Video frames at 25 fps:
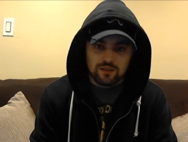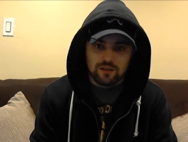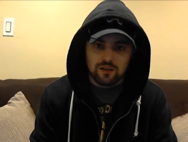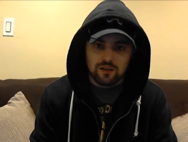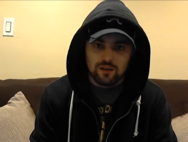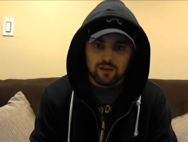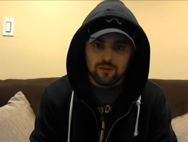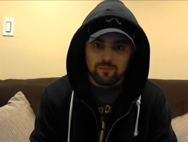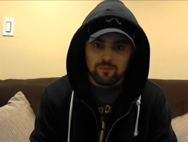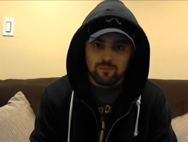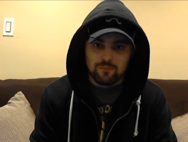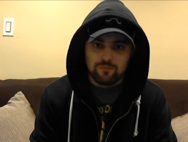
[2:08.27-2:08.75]

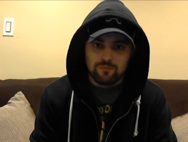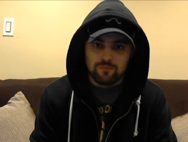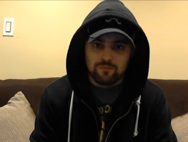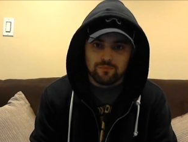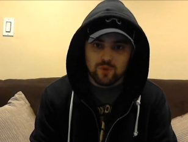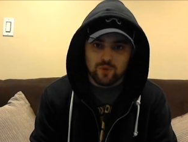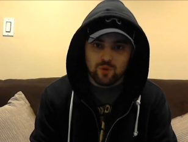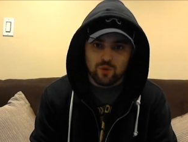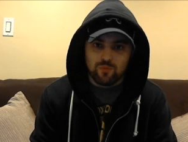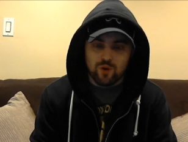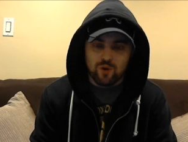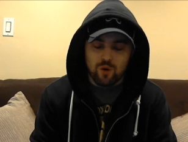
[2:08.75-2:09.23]
Um,
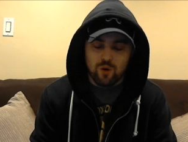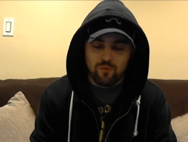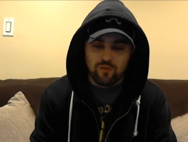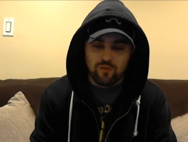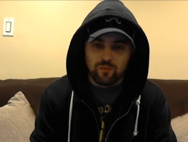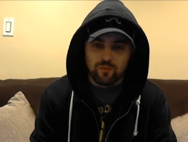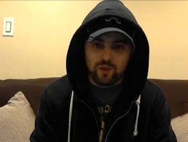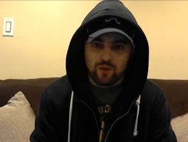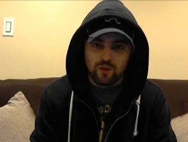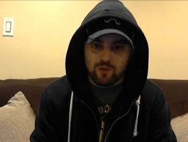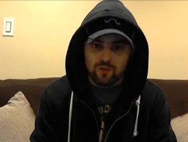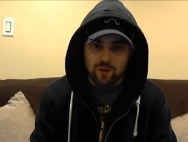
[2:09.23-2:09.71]
ho hopefully,
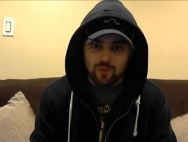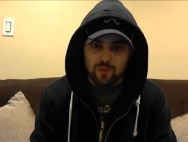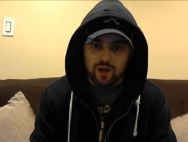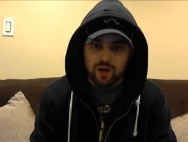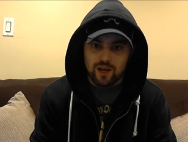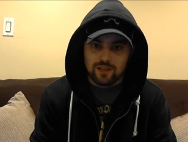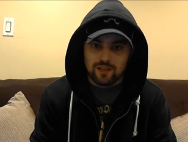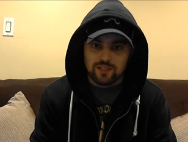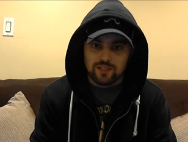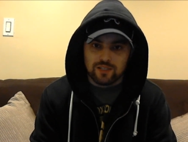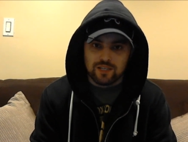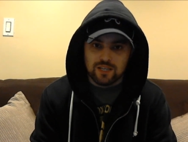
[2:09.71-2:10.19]
my grandma
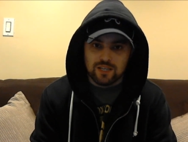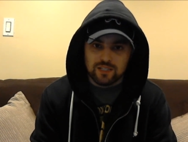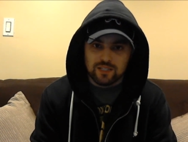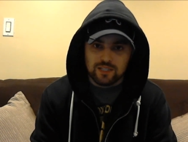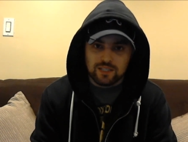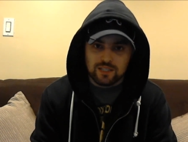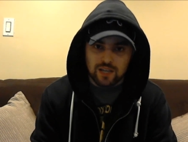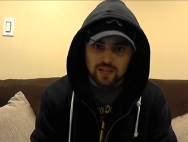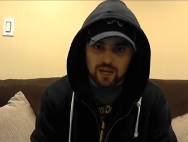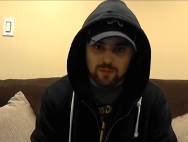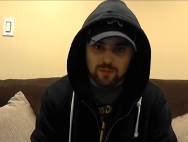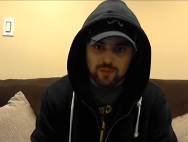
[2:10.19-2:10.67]
has an easy
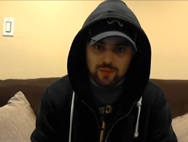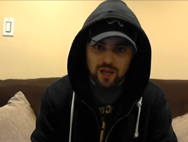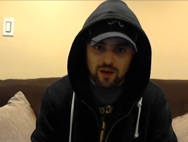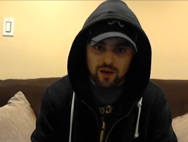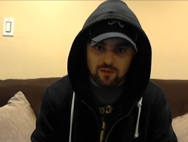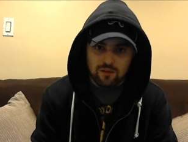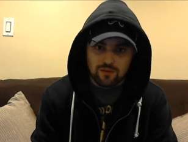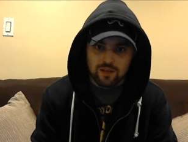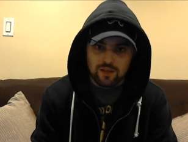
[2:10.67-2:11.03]
time now